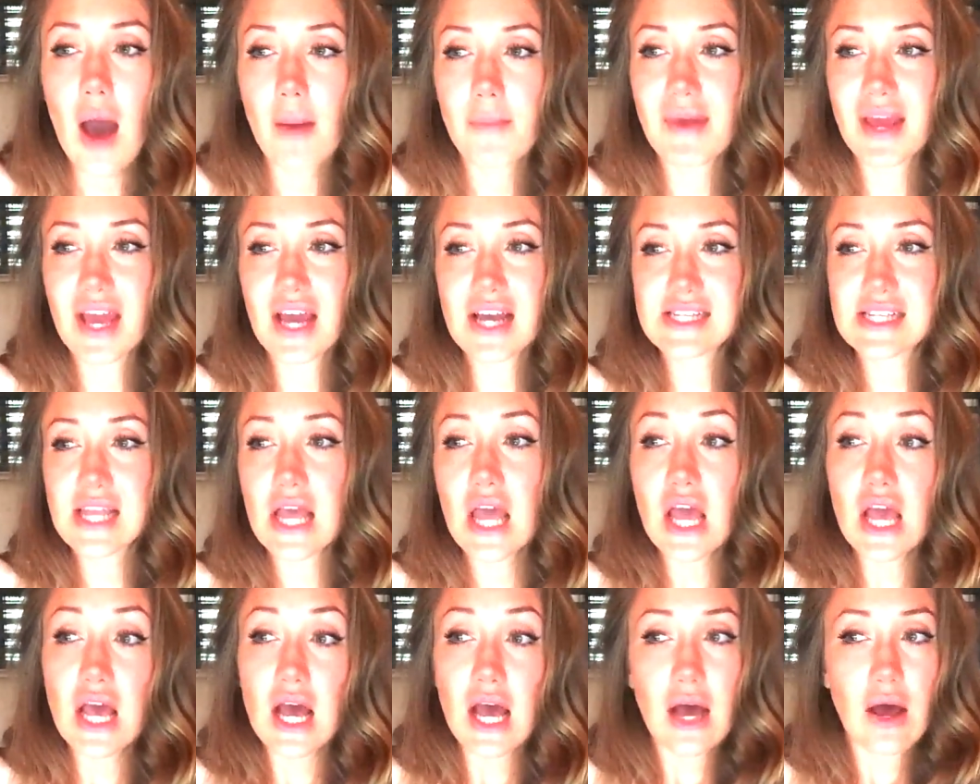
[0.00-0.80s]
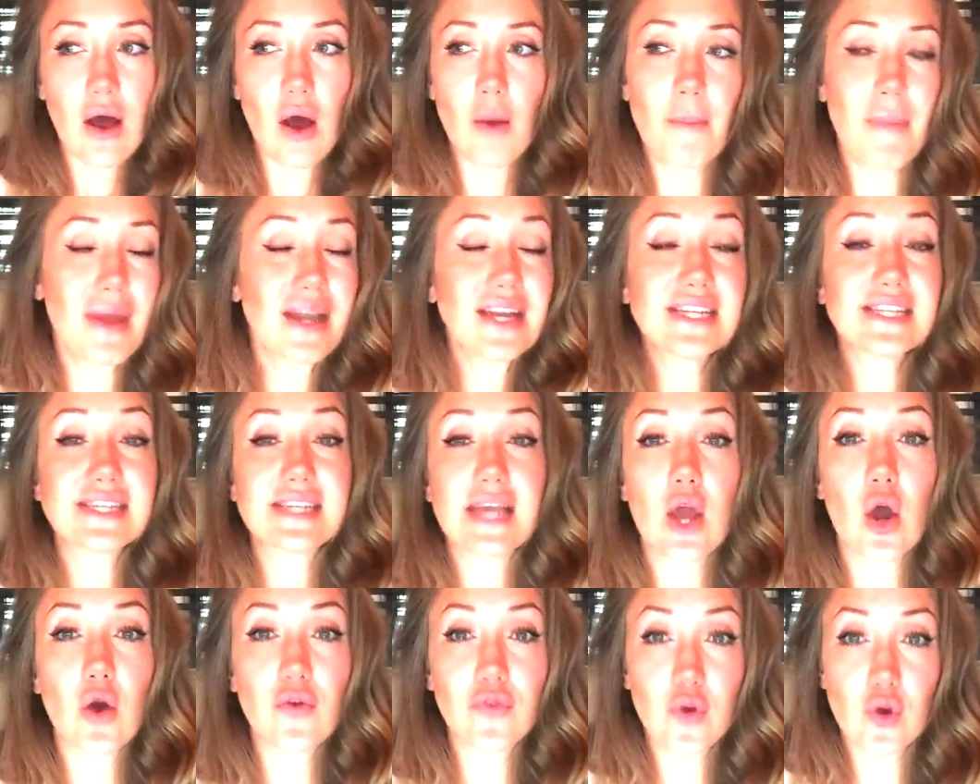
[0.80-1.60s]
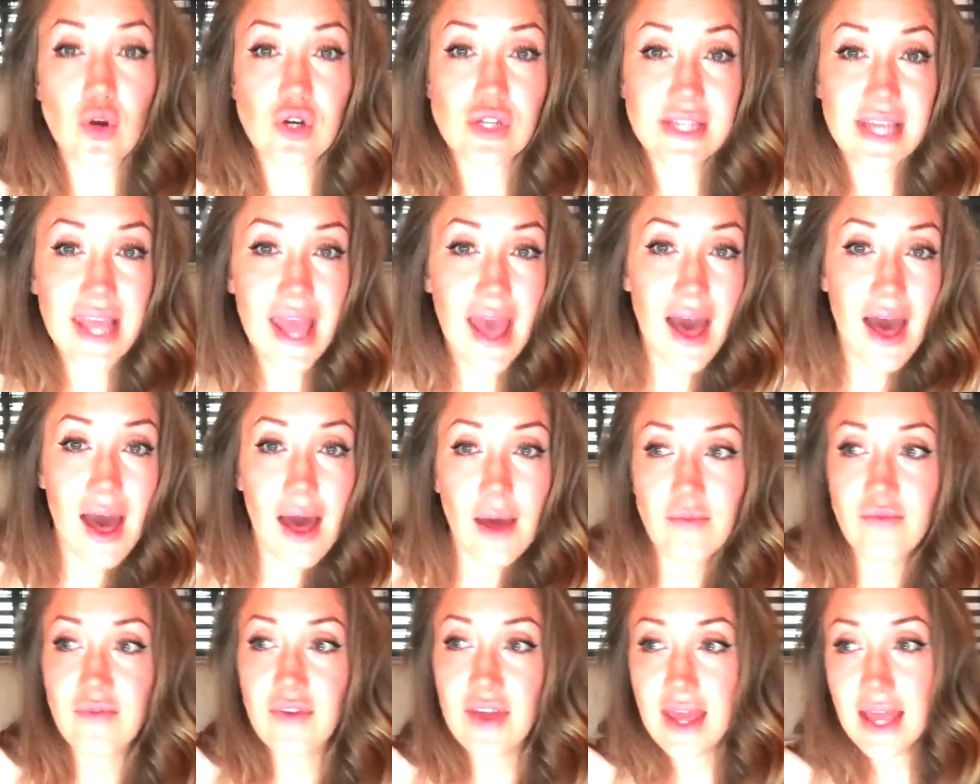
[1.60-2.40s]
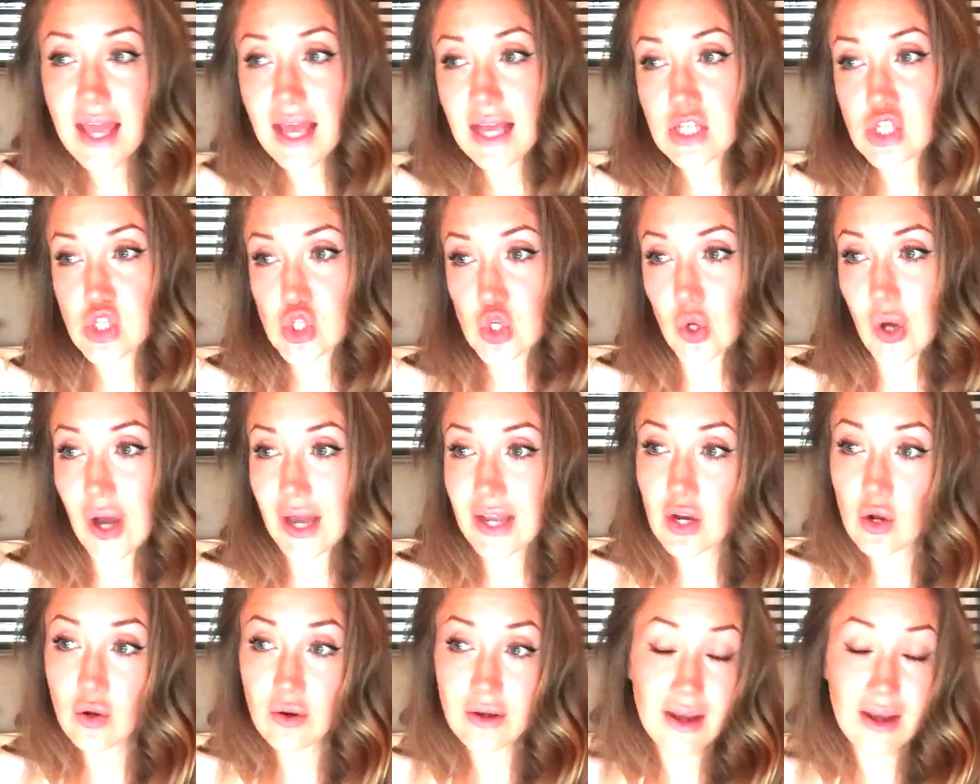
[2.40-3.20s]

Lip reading: because many say, of course, yeah, I'm vegan, so I